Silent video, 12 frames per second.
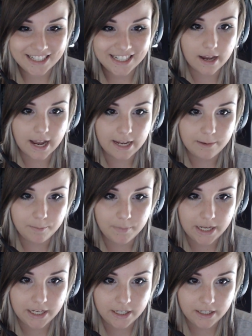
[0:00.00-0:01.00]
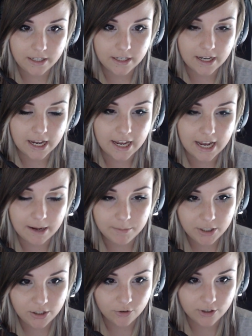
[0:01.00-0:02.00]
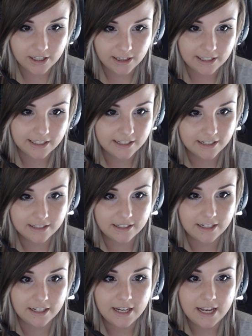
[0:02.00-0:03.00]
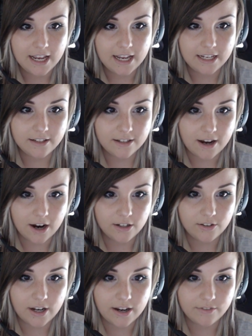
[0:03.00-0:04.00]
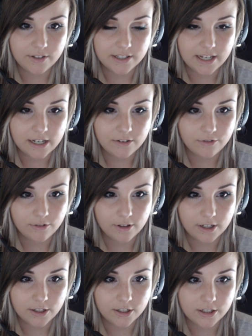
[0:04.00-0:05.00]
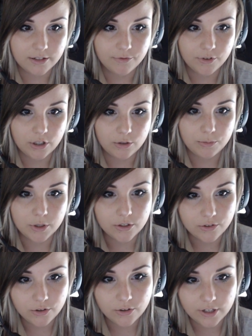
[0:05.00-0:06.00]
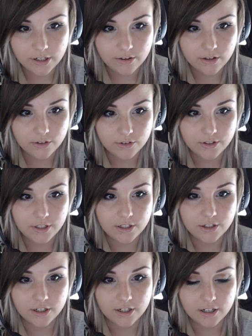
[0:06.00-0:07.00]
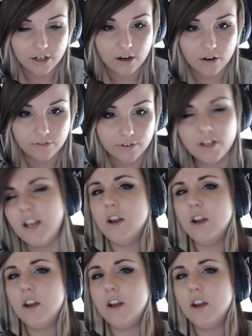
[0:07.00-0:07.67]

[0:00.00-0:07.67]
I'm a Yordle is asking, is it hard to have this kind of relationship for you because you and Nathan don't see each other that often?